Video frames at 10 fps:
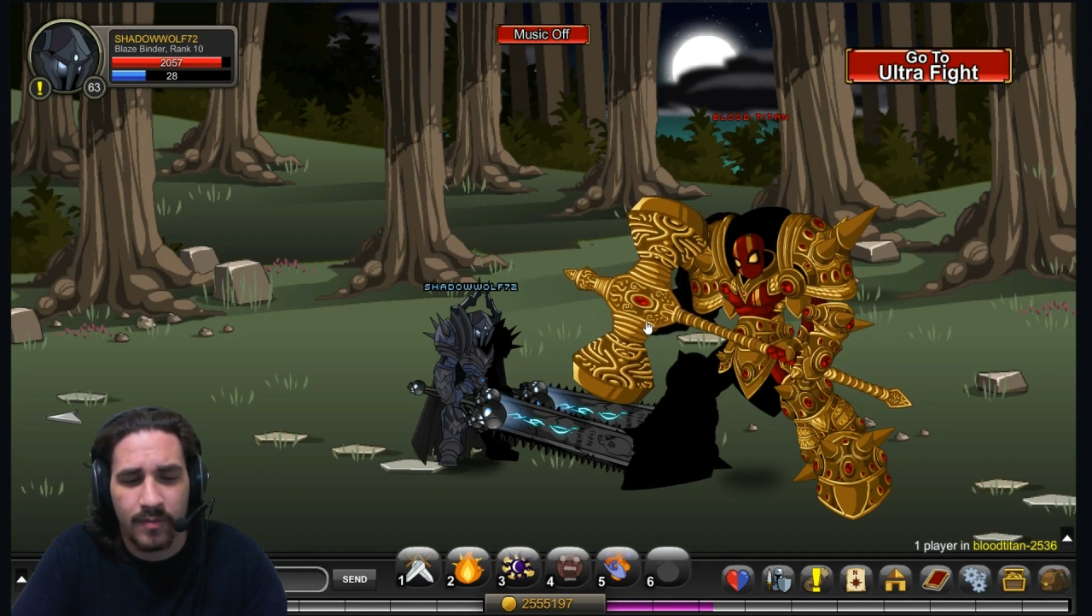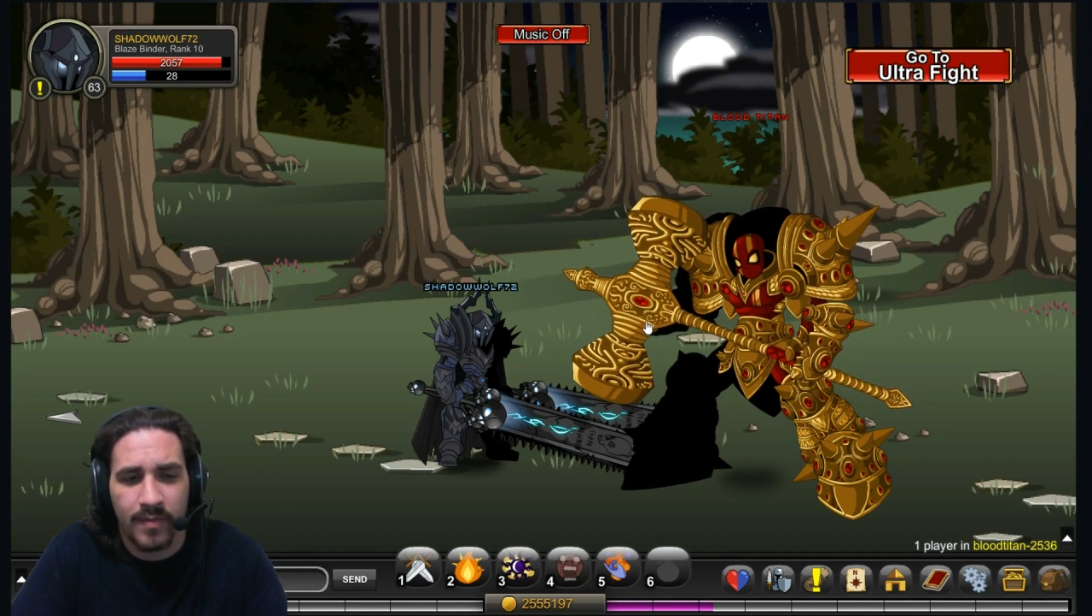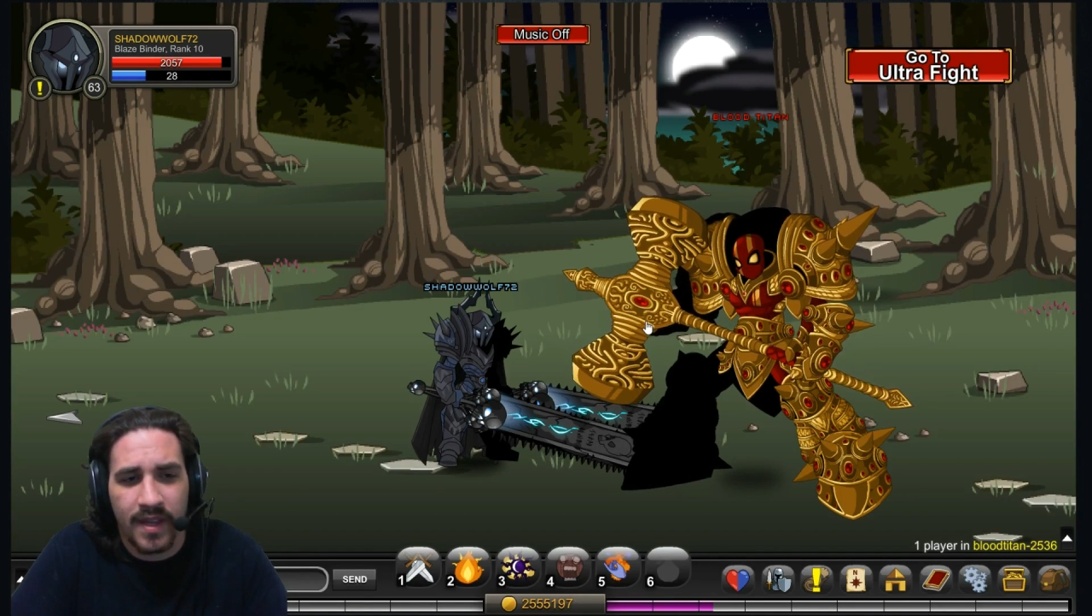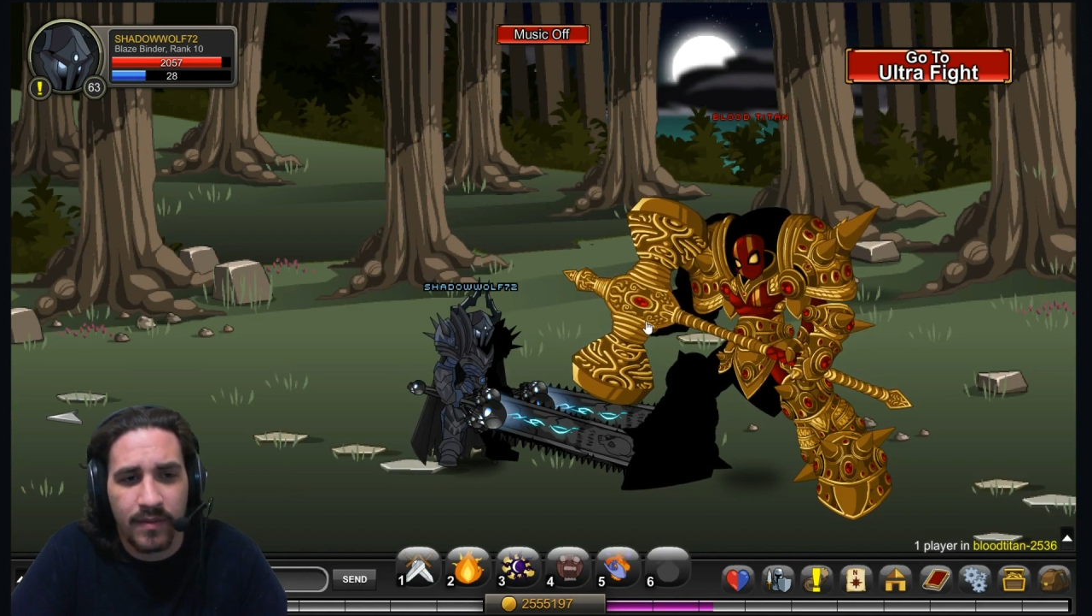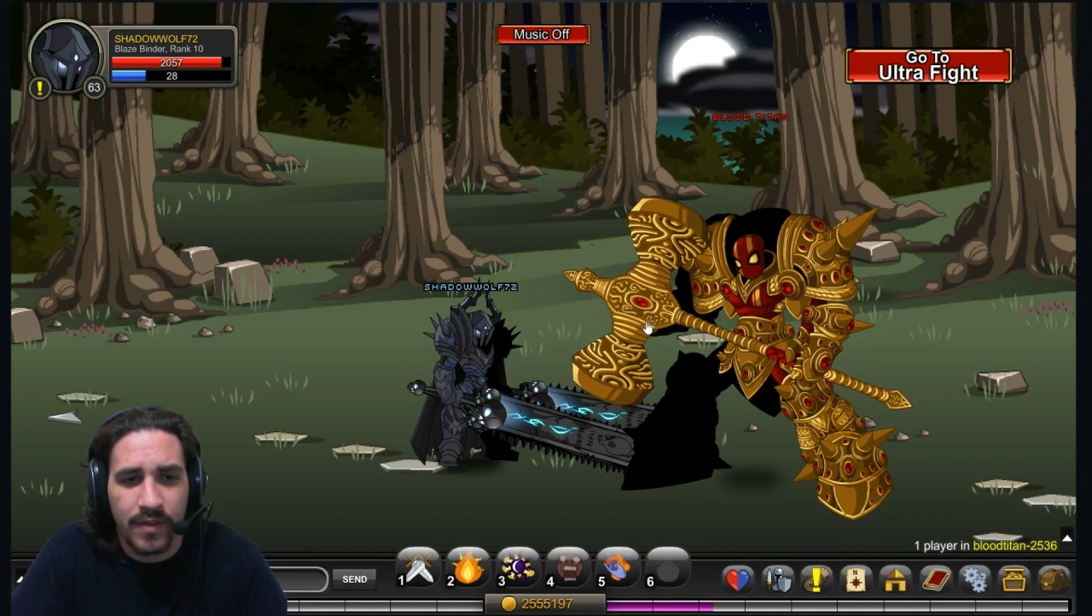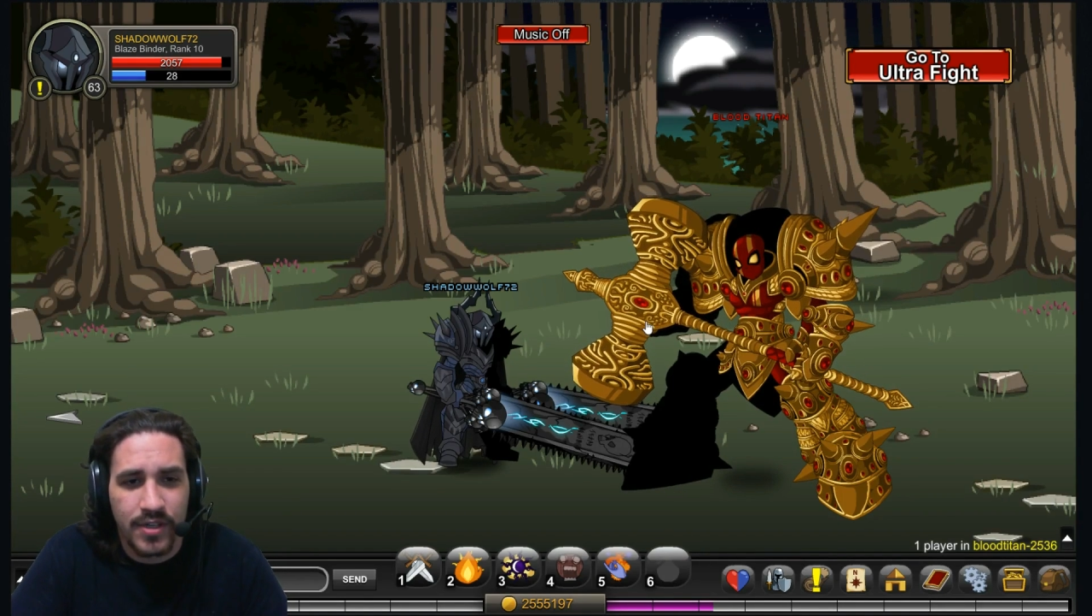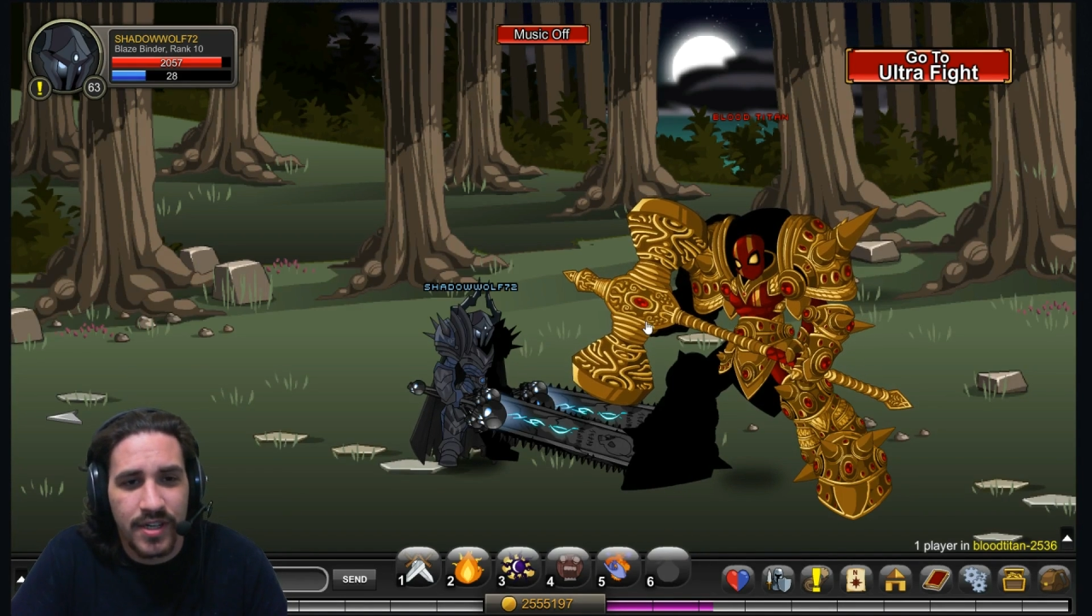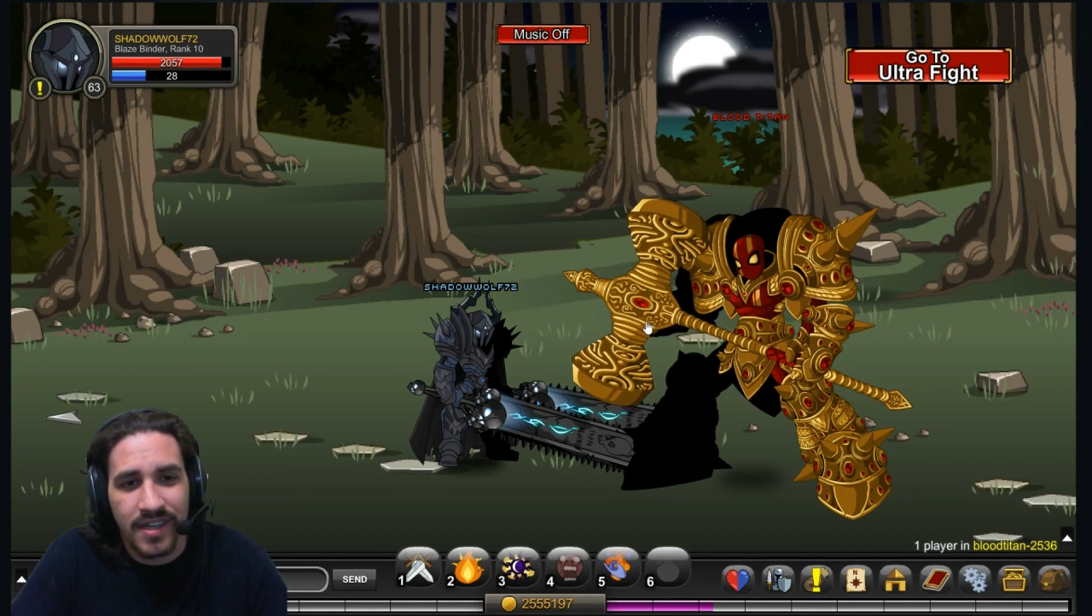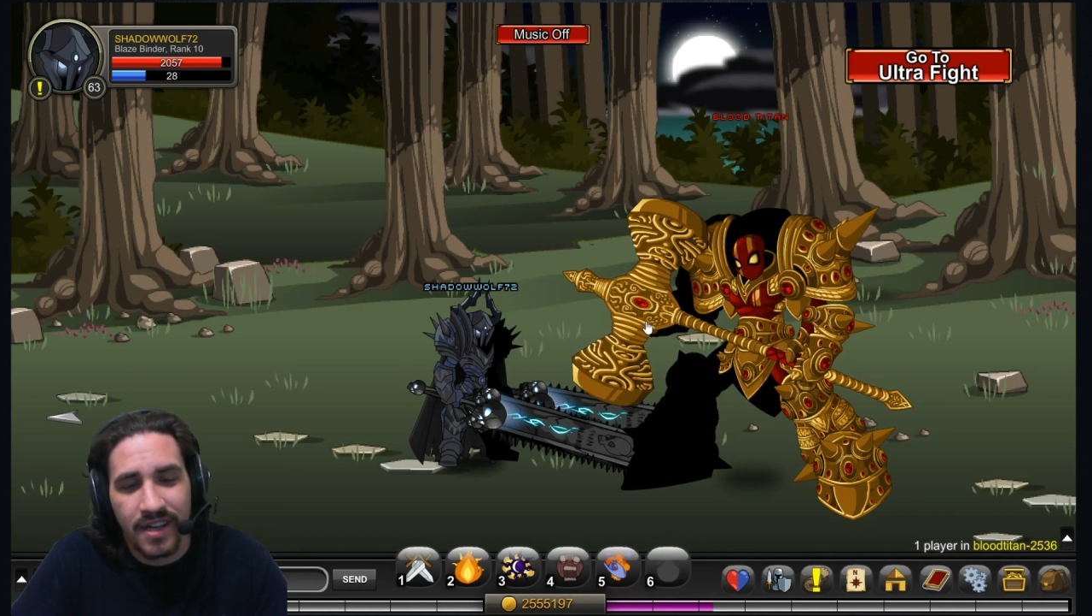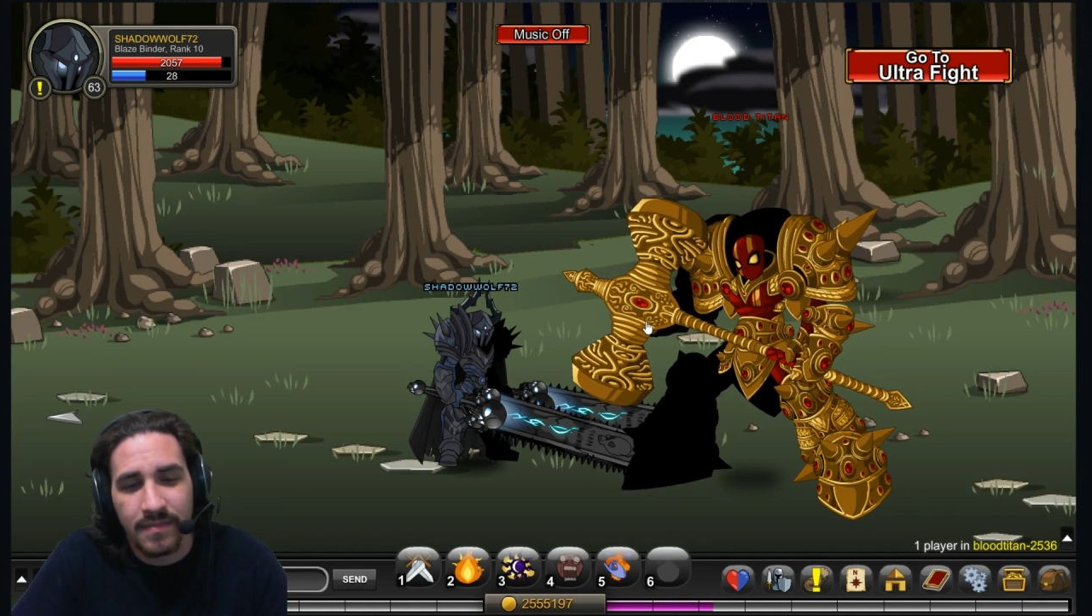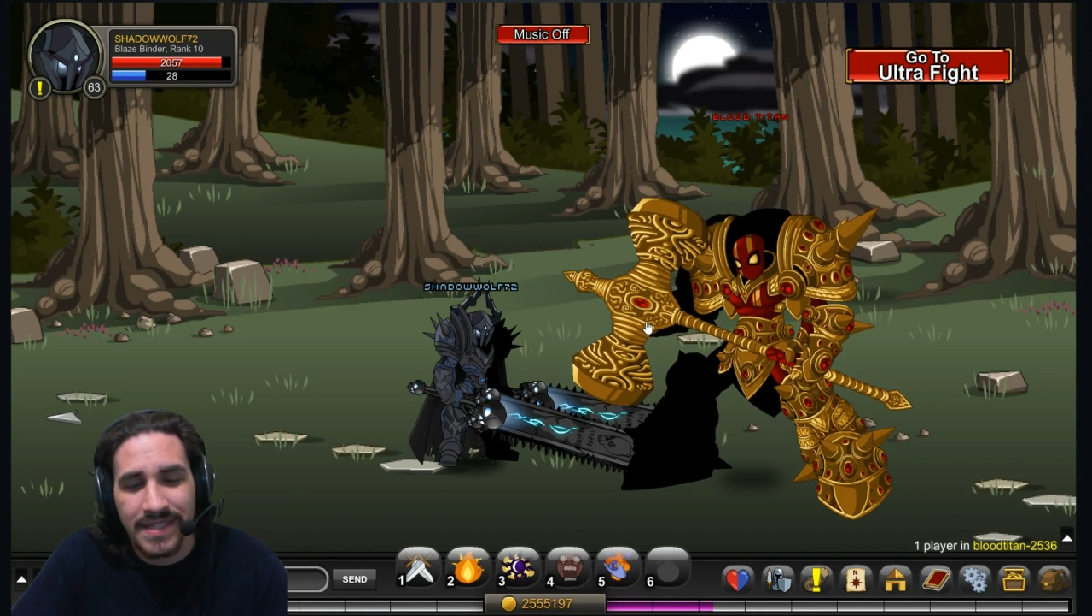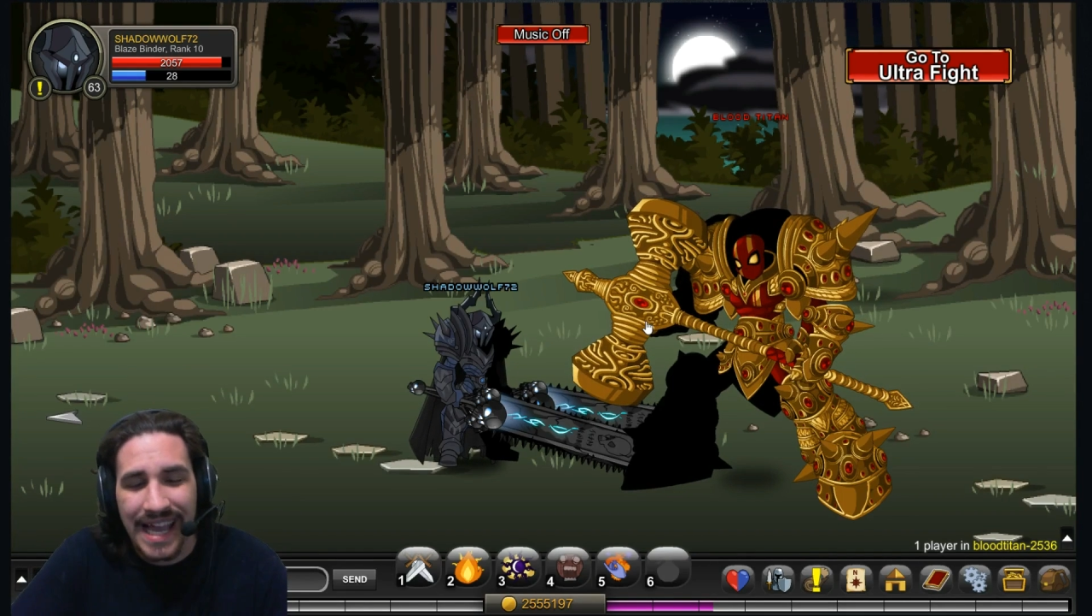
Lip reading: of mana regen comes